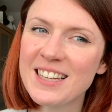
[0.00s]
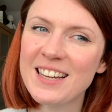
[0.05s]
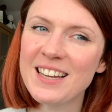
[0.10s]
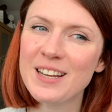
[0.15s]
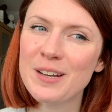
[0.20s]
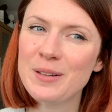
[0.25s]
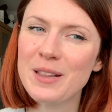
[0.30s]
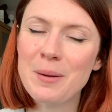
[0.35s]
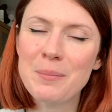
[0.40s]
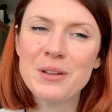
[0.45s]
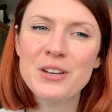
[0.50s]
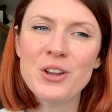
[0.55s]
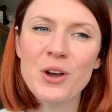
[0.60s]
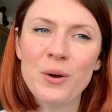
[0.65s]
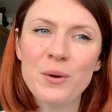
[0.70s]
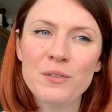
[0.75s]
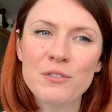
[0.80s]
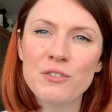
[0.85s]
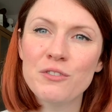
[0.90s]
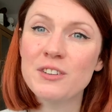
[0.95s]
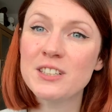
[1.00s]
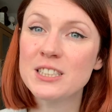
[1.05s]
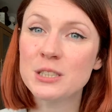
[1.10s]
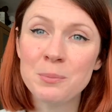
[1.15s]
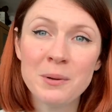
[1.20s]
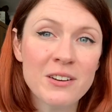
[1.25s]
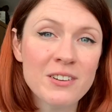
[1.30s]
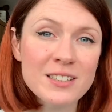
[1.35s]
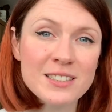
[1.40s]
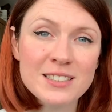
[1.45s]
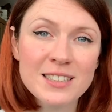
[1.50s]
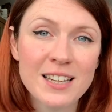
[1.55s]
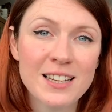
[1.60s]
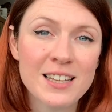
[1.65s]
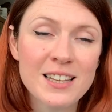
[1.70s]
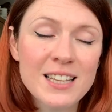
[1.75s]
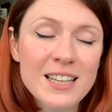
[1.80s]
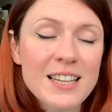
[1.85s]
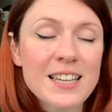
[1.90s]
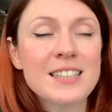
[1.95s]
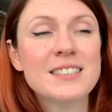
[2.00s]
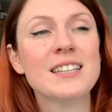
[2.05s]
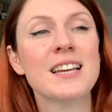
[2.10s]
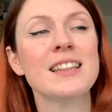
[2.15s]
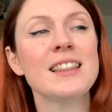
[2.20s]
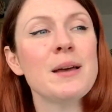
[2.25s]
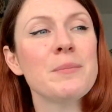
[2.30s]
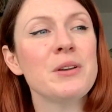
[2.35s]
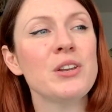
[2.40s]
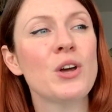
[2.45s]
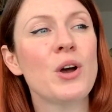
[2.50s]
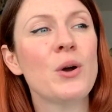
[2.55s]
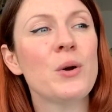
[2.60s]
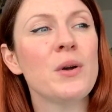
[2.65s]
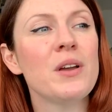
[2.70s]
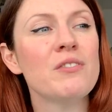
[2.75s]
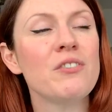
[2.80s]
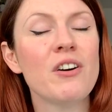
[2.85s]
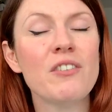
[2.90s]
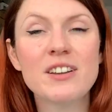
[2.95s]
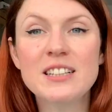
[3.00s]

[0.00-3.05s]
Let me know if you've experienced any of these, and let me know if I've